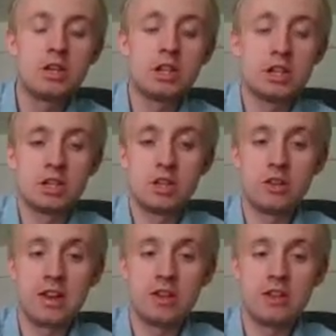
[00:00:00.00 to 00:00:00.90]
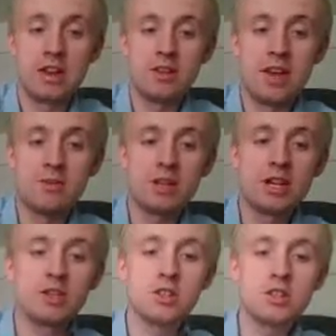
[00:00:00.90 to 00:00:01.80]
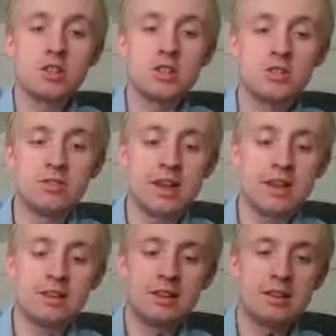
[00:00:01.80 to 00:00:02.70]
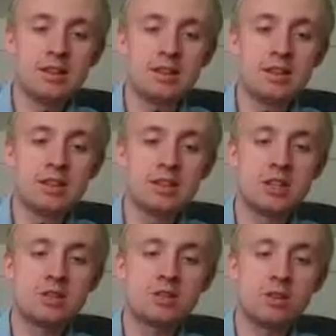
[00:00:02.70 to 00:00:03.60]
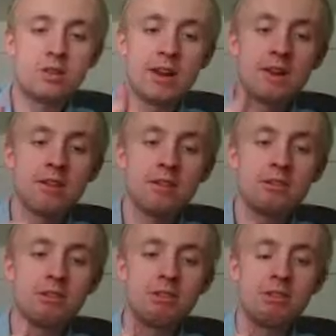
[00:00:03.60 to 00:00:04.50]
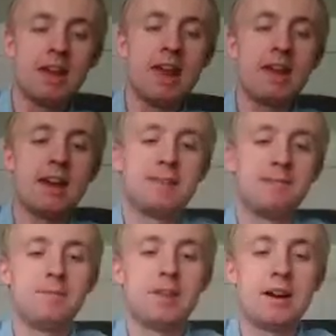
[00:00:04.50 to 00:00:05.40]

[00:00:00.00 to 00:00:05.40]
just let down the hammer gently, you take this trigger right here and